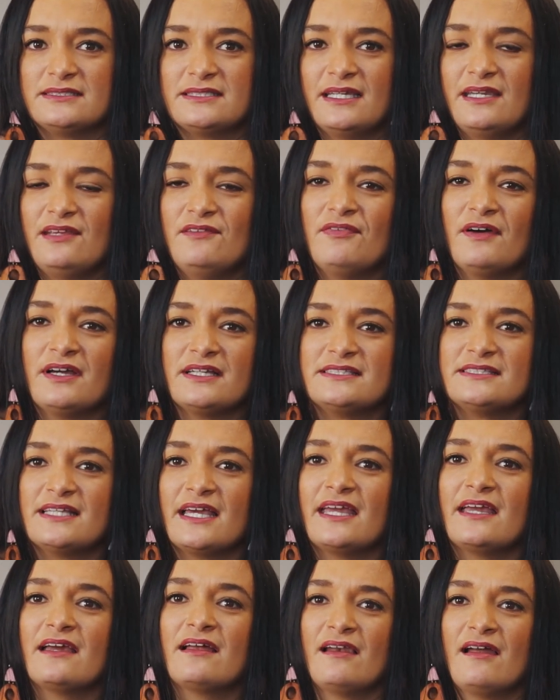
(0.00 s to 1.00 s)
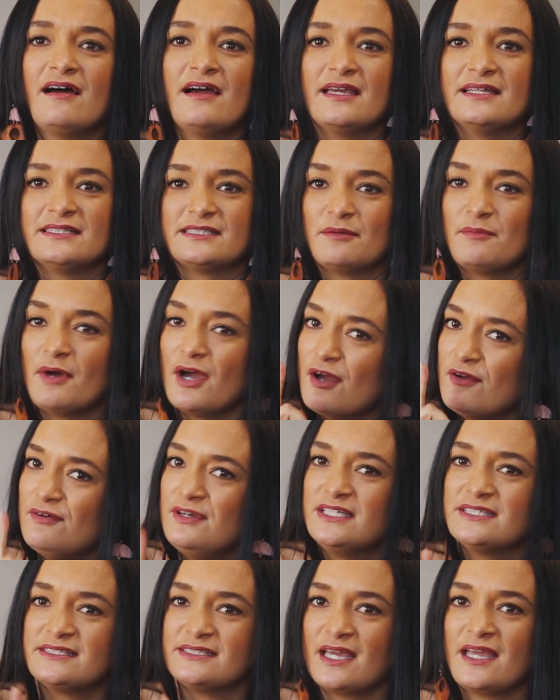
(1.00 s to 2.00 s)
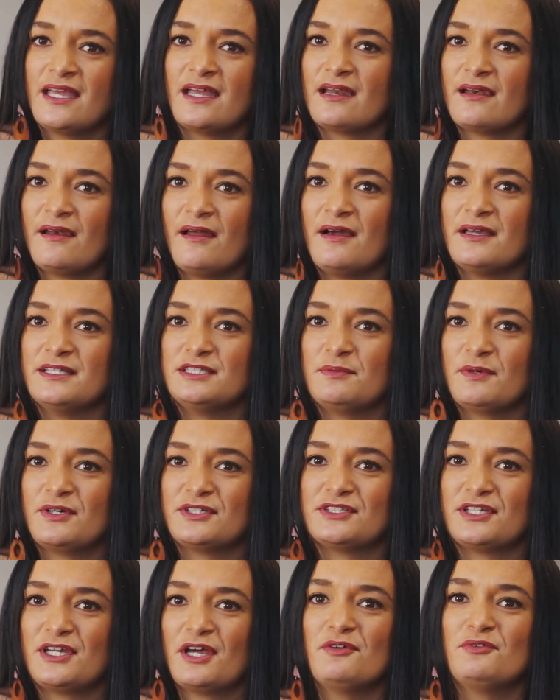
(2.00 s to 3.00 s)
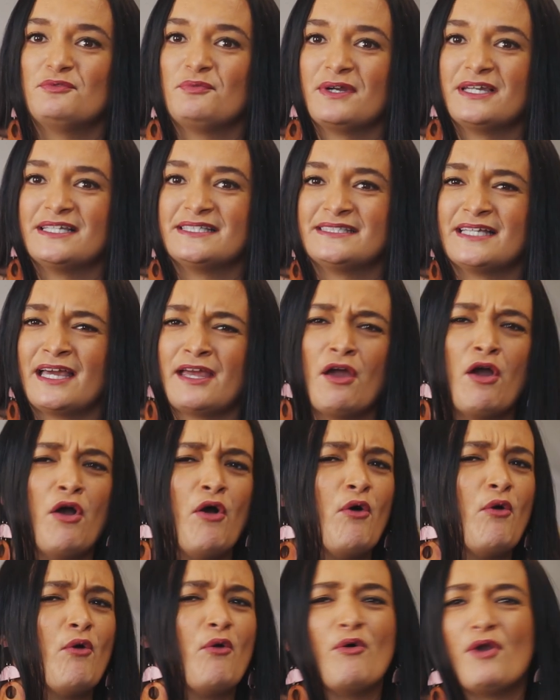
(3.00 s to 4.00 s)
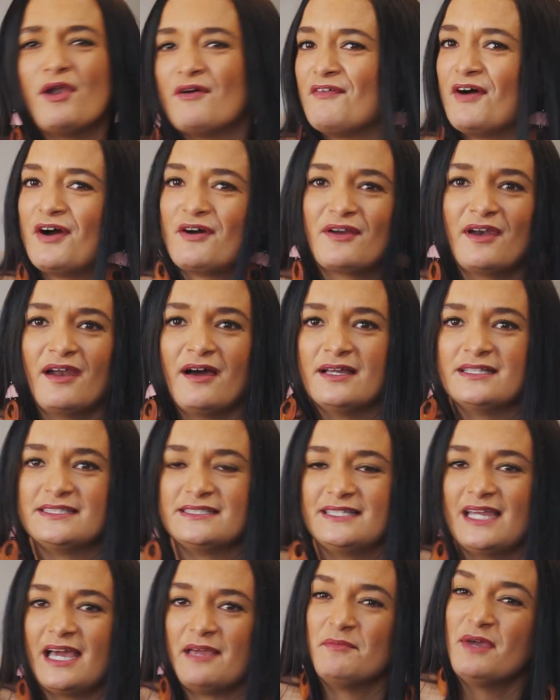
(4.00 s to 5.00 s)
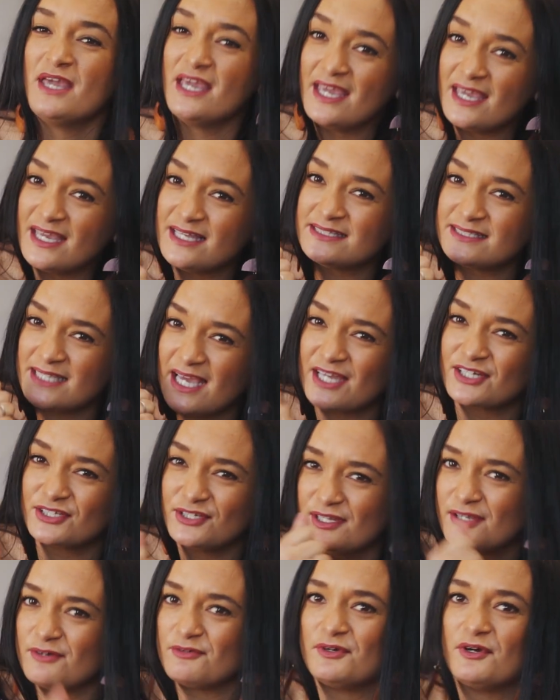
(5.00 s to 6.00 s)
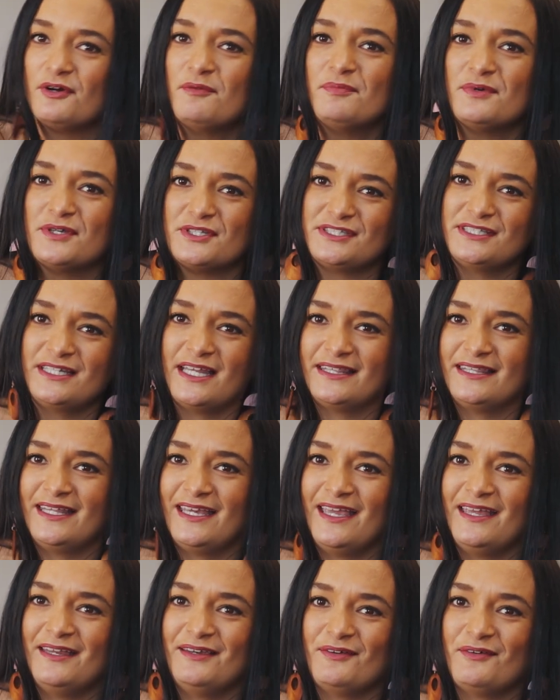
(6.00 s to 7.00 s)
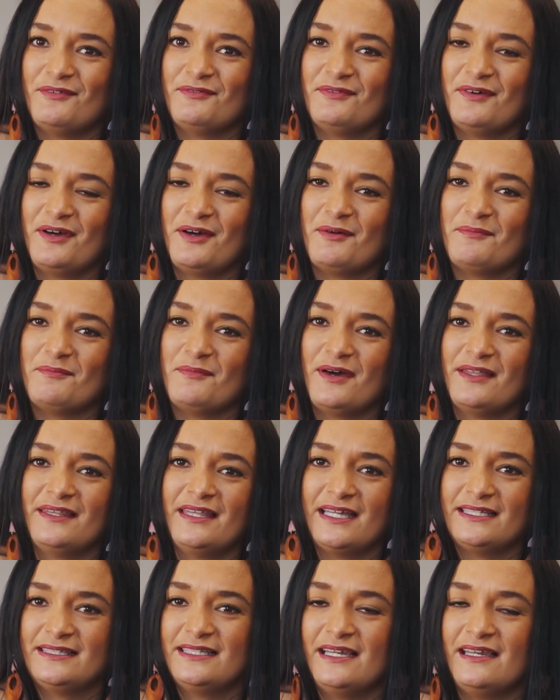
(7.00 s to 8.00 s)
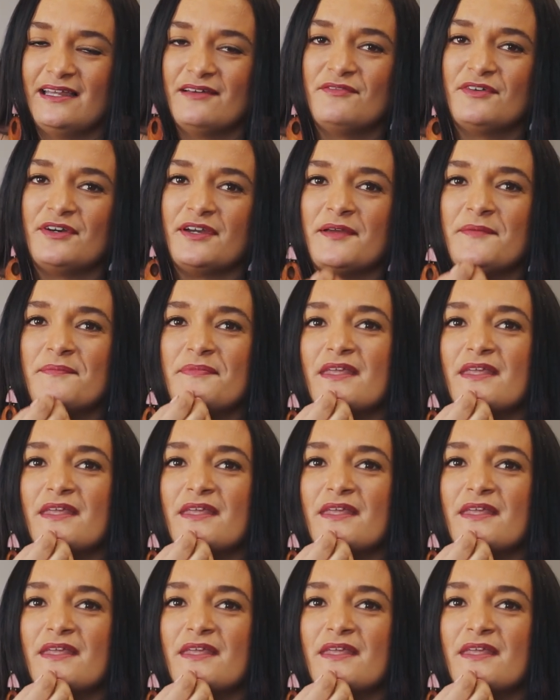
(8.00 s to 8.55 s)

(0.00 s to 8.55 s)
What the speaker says: And if I say clients, I'm only saying clients because I don't want to say all of our clients' name. It's actually a real person at the end of that delivery.